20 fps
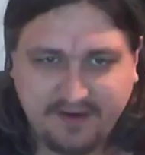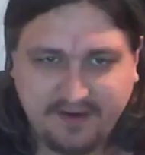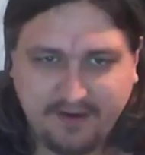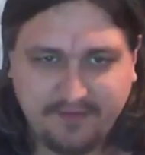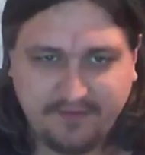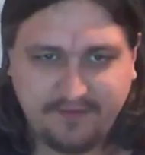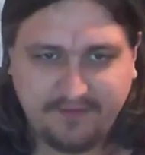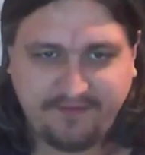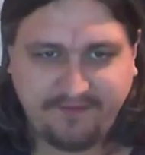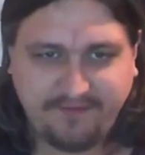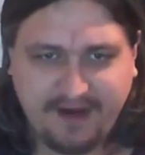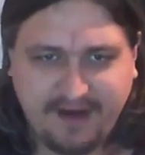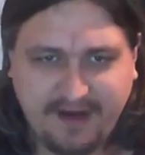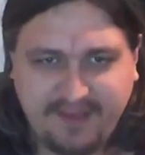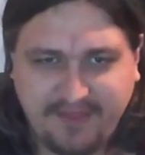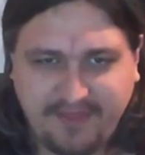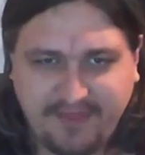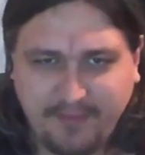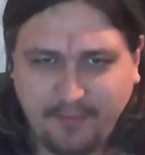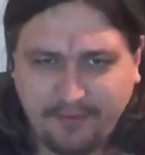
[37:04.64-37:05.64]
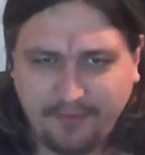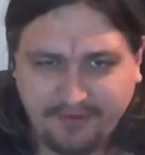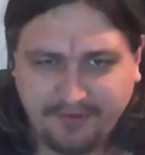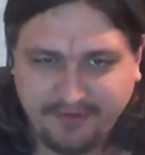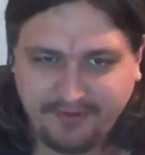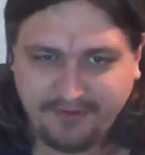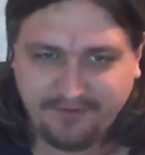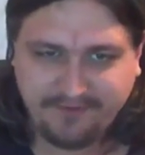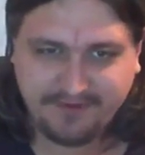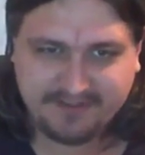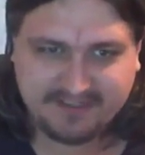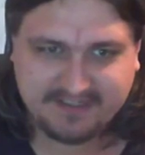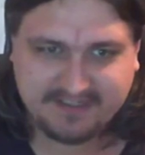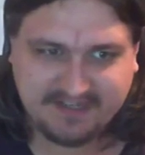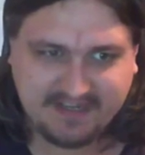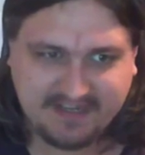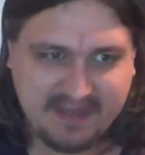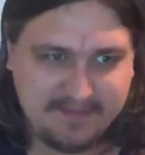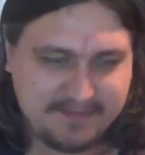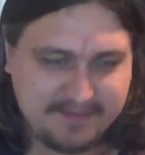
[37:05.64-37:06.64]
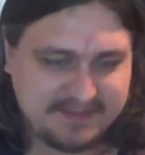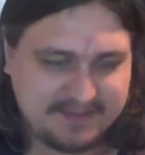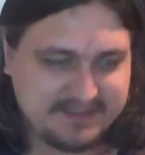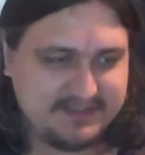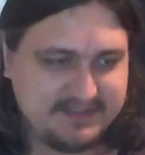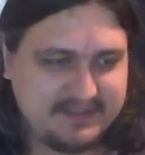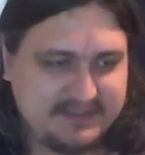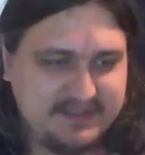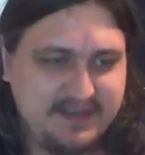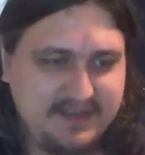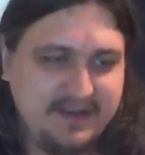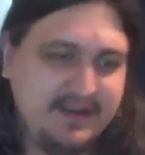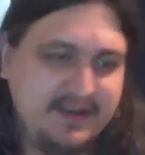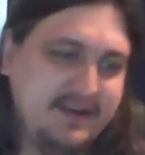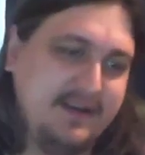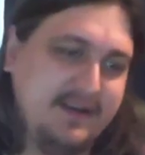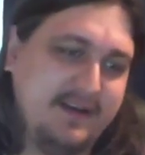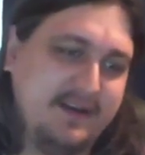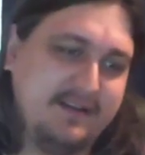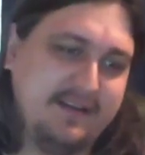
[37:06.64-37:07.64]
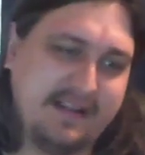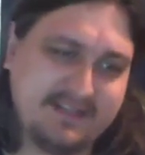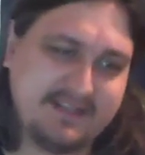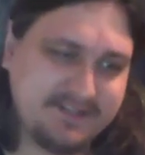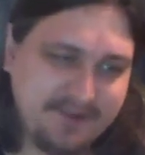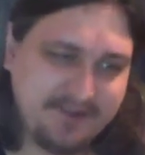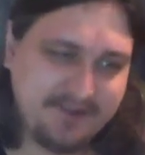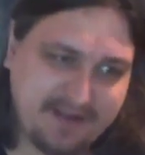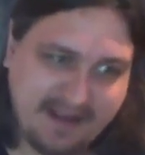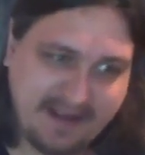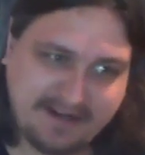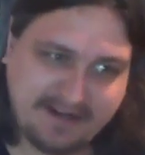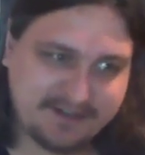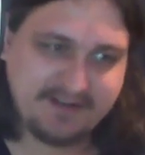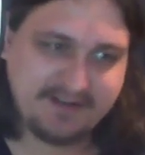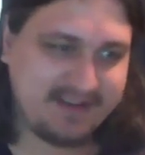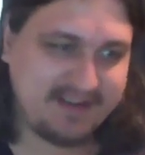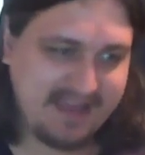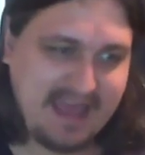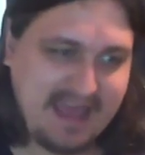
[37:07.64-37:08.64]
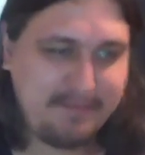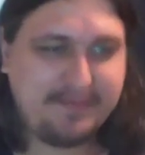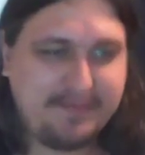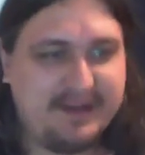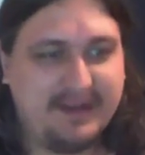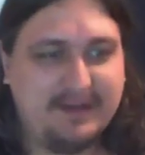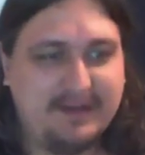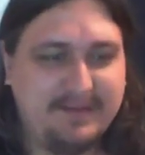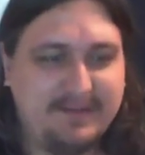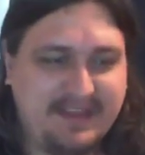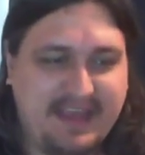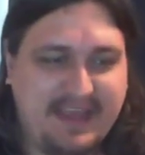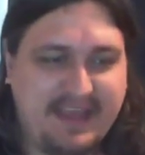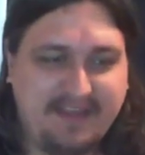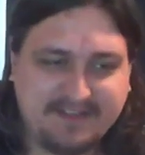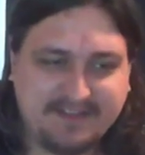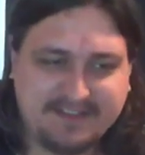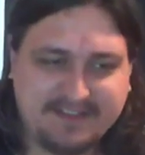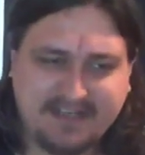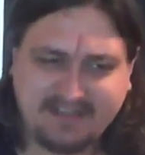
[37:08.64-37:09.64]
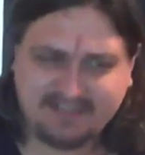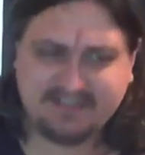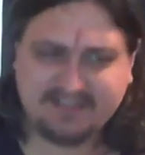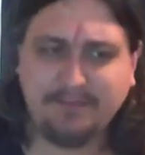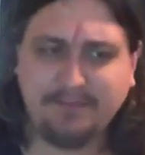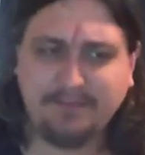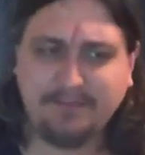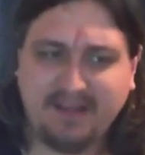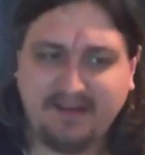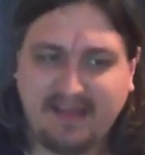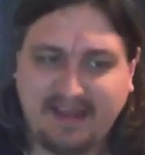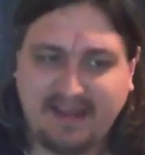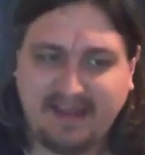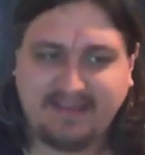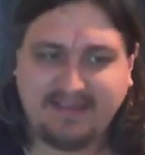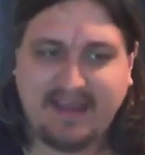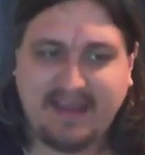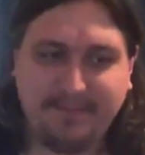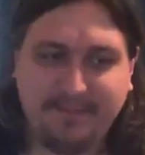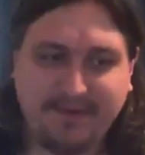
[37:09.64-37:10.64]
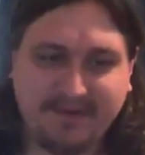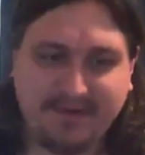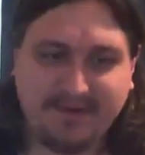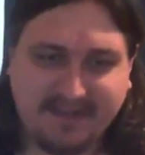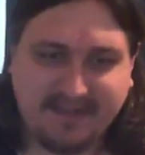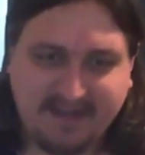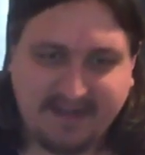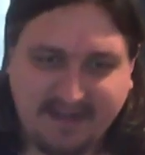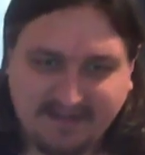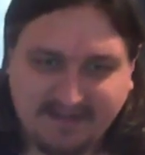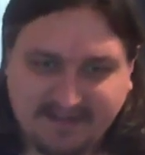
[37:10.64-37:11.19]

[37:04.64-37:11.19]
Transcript: know free thought on university campuses. That's not actually happening, but they have to say something like that because they need